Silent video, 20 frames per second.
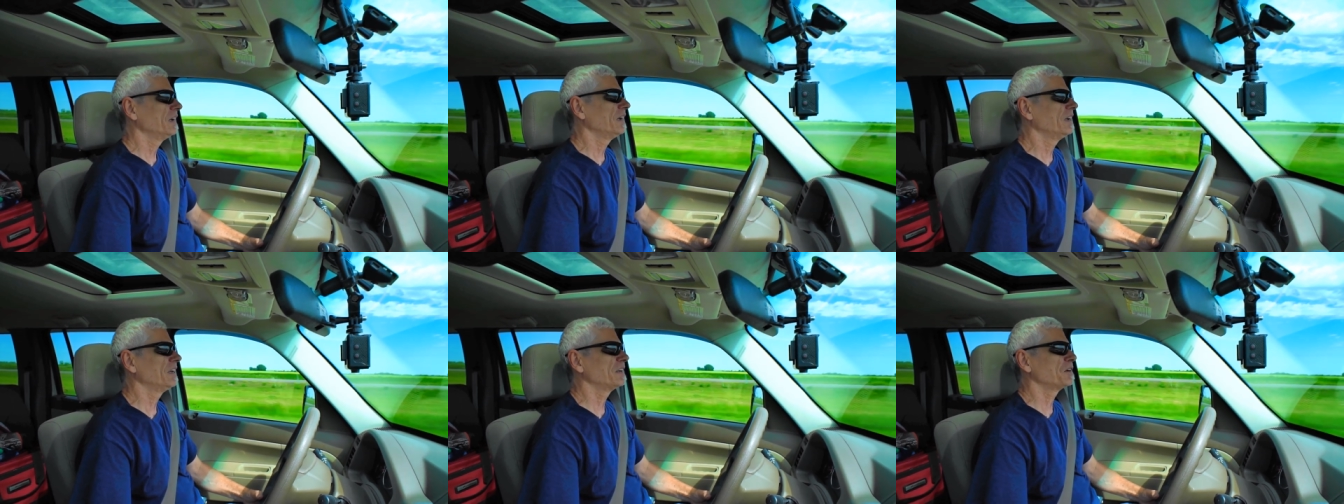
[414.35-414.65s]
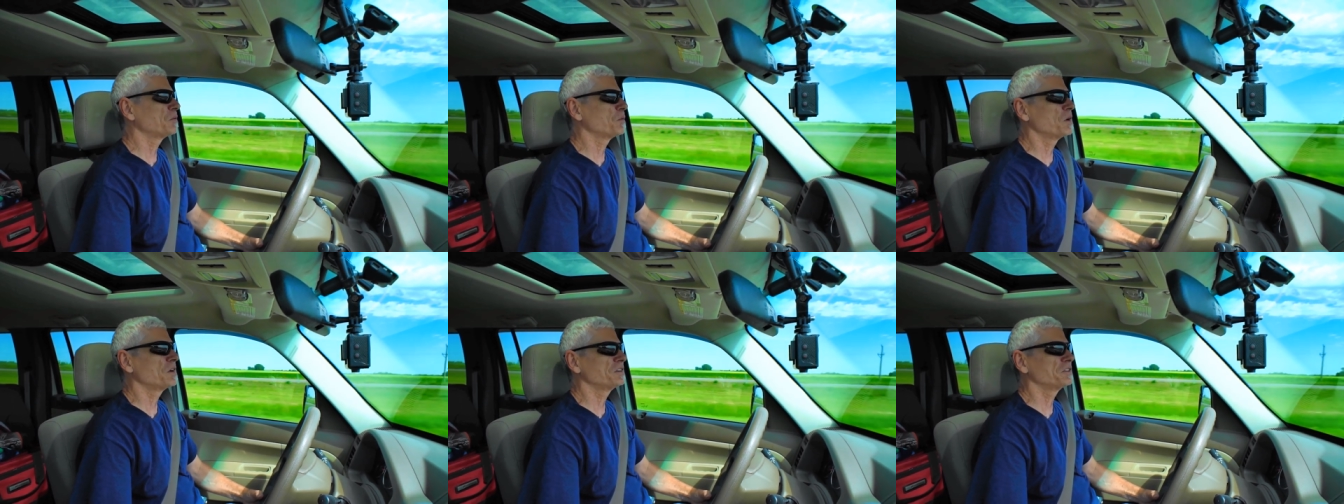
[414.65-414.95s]
And
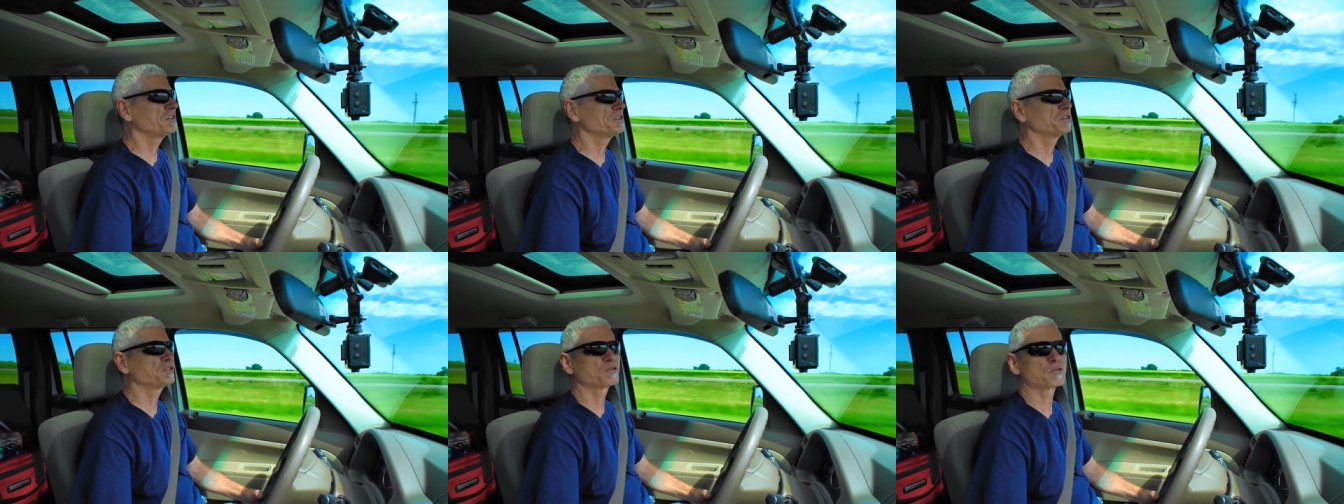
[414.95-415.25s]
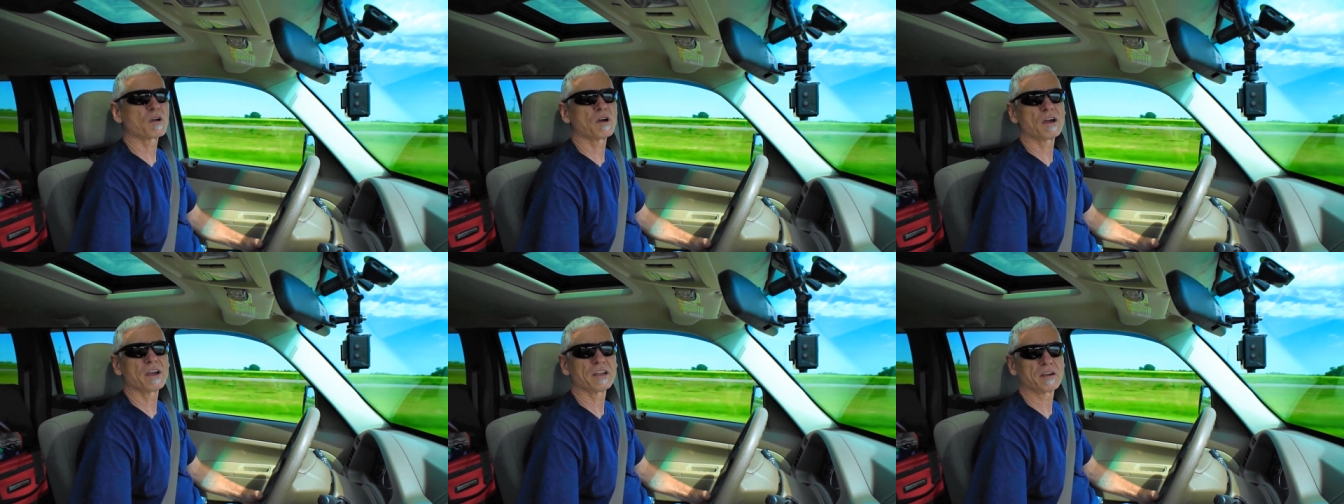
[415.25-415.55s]
I wanted to
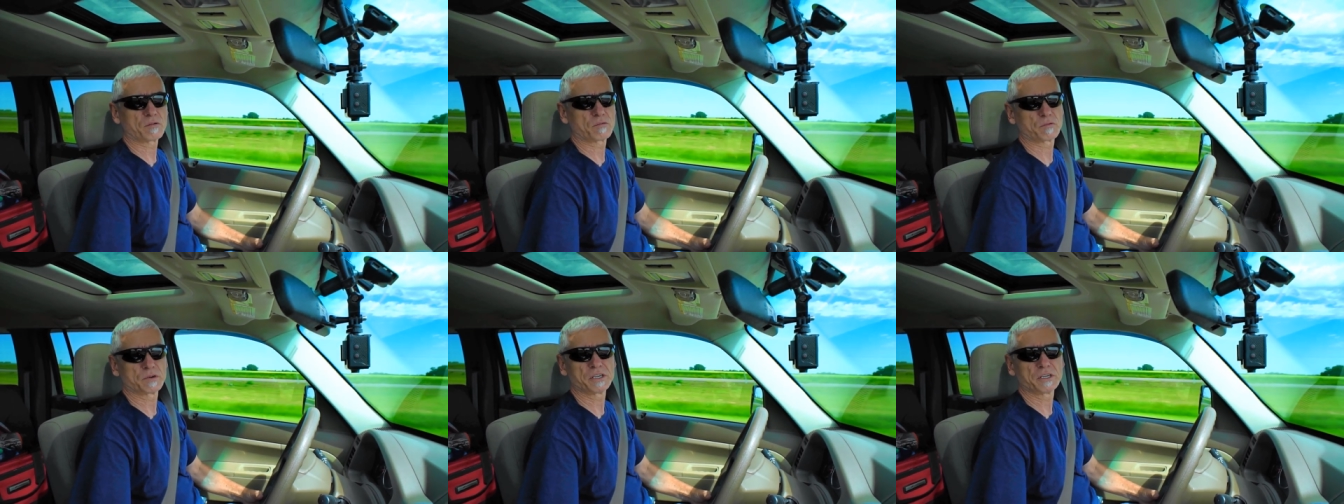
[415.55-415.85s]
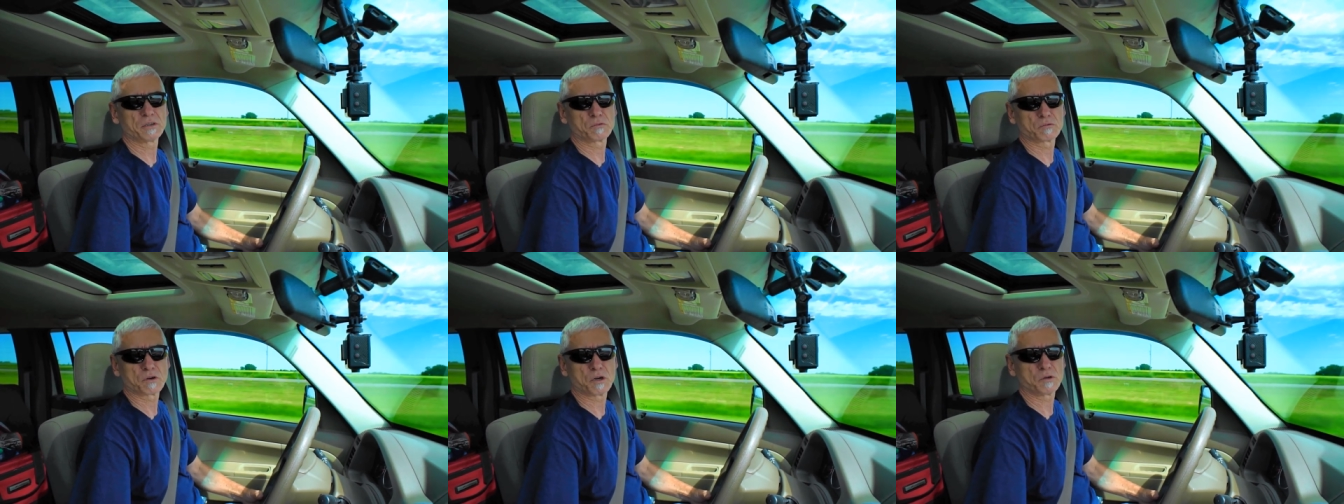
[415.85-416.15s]
try a
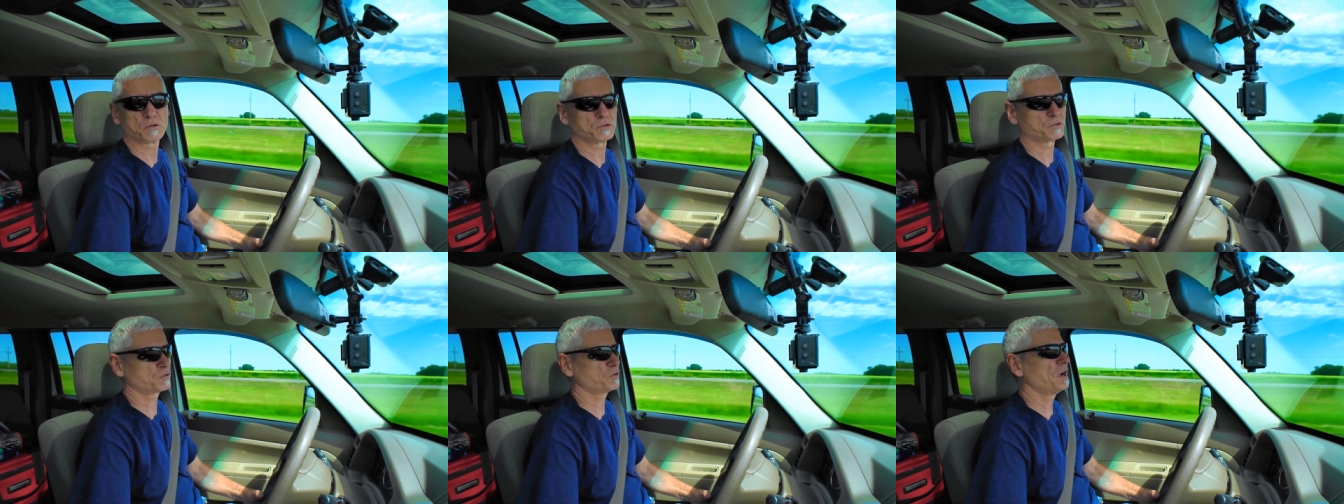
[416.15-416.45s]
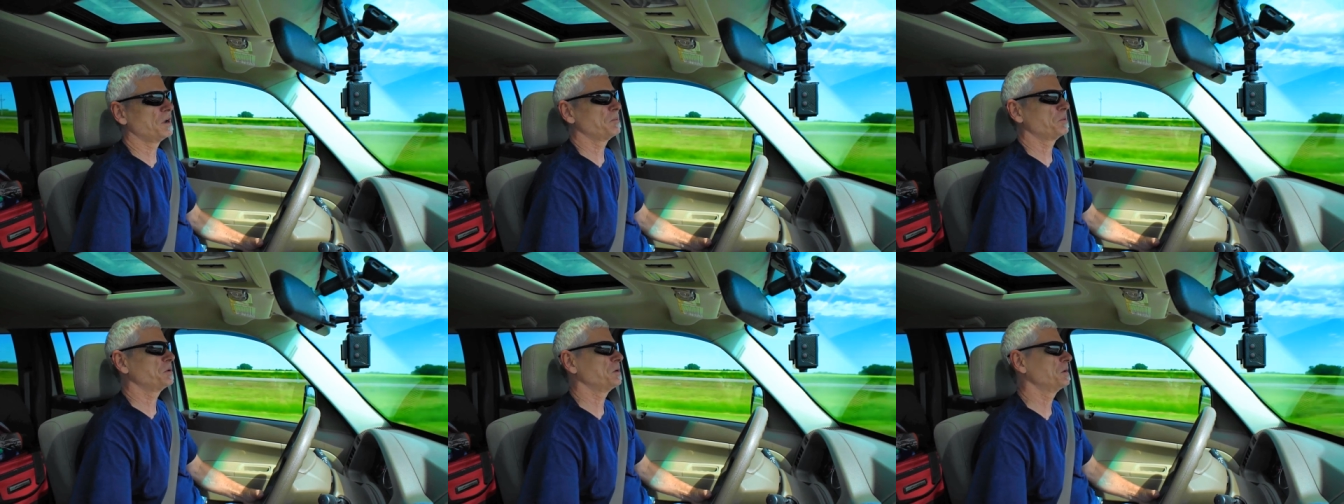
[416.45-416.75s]
real road
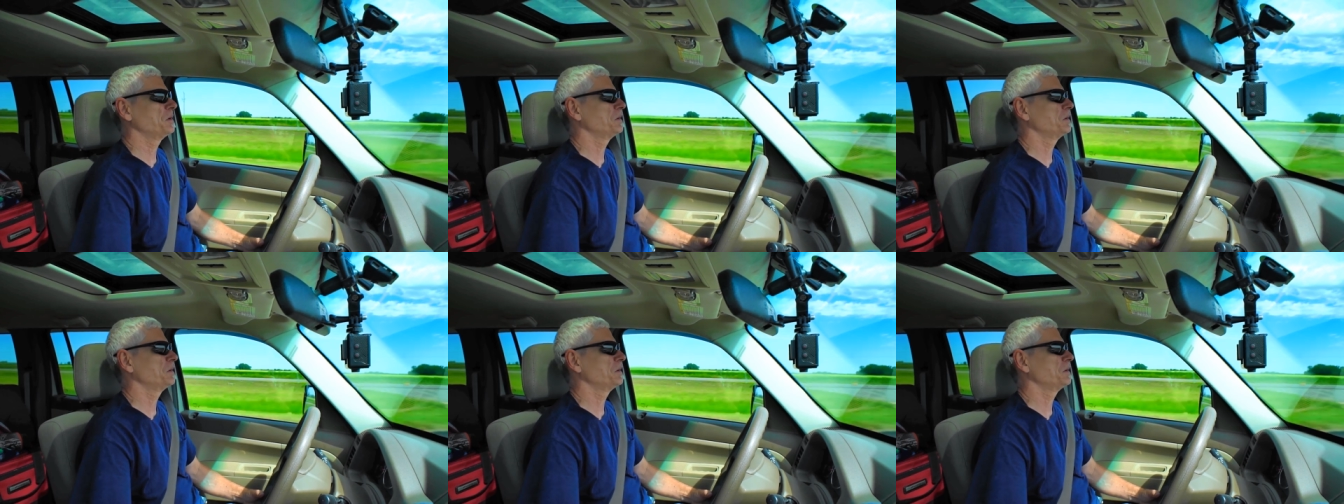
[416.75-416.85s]
trip